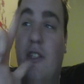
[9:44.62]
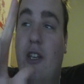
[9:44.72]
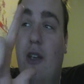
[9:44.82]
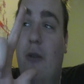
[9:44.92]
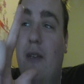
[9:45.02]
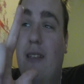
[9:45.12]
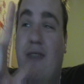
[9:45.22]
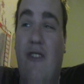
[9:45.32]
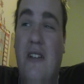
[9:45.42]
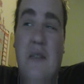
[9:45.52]
two is
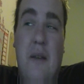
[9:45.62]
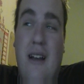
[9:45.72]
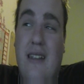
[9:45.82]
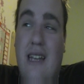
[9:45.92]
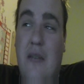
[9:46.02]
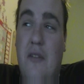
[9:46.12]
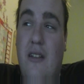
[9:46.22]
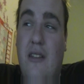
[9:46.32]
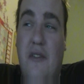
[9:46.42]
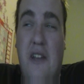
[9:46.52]
The Rock is a
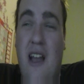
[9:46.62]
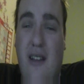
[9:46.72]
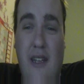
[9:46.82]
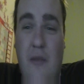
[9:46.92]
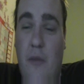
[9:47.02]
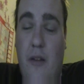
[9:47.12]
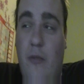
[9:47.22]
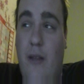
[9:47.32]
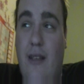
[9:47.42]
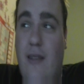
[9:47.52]
part-timer, and so can't keep the belt
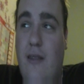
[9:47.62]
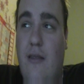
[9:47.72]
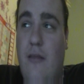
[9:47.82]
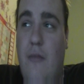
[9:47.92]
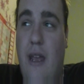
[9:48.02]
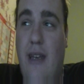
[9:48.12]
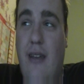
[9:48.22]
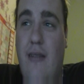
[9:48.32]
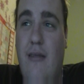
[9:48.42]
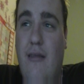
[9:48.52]
past Mania.